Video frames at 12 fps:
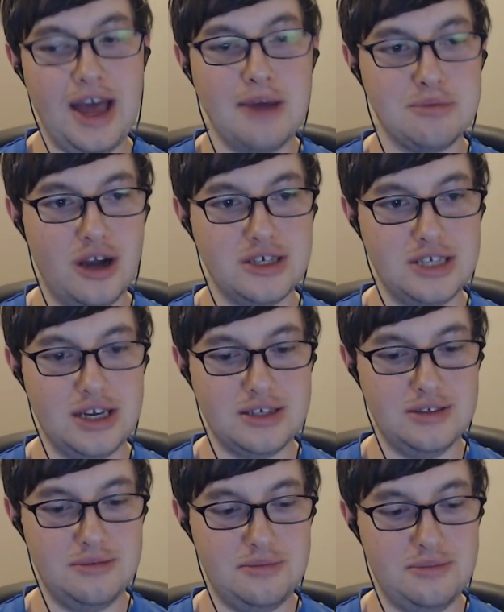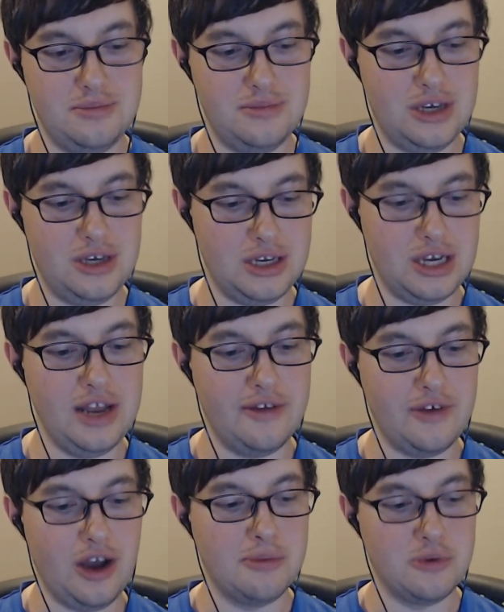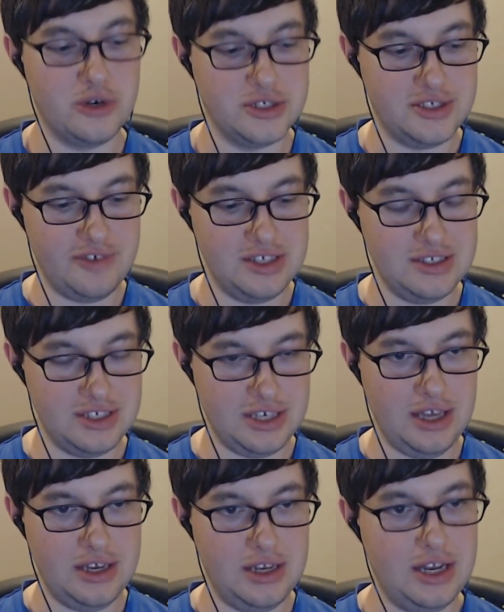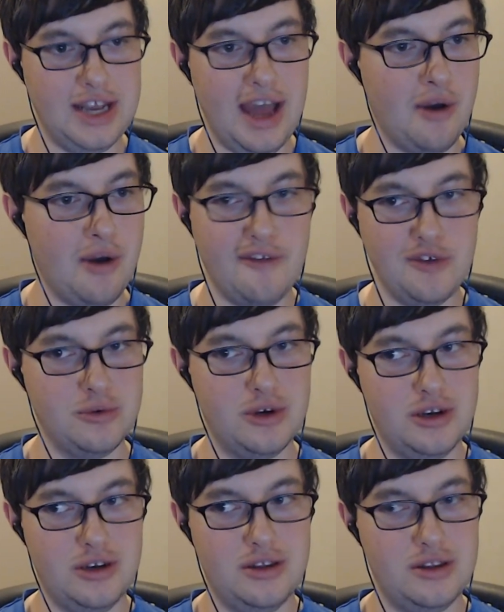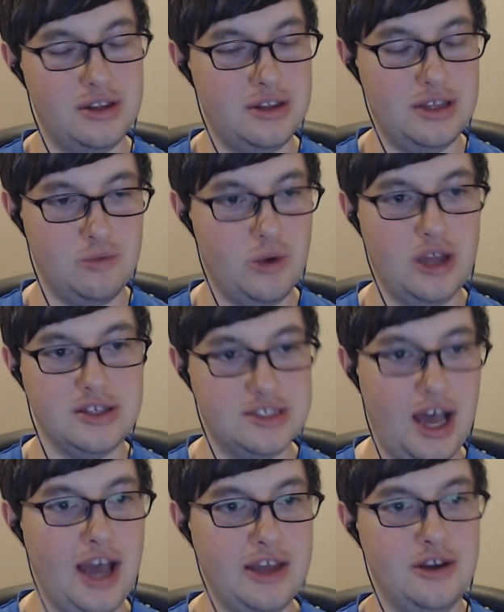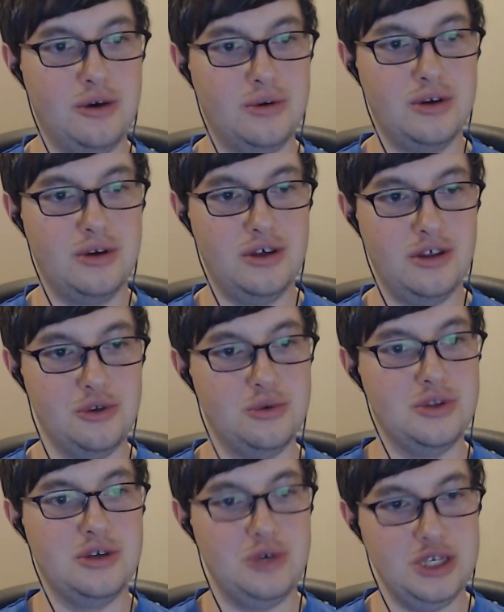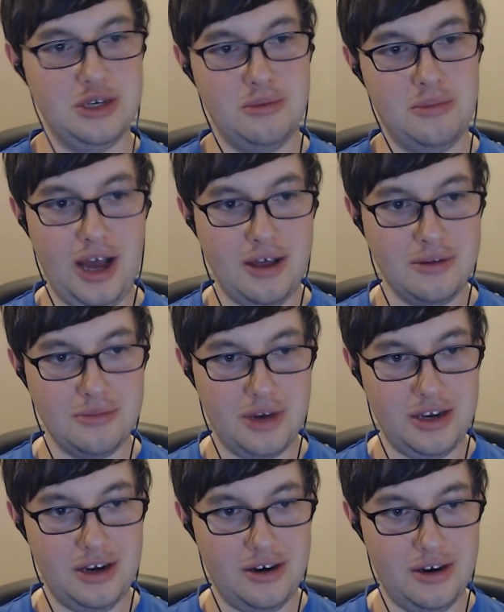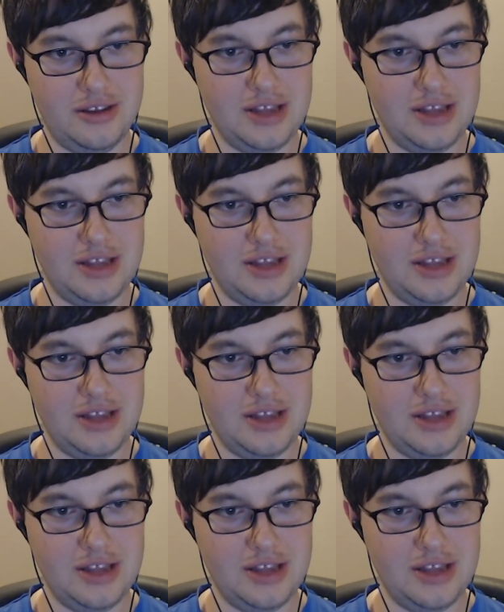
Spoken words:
project kind of got more sophisticated, and now everyone runs IDO through the recompiled binary.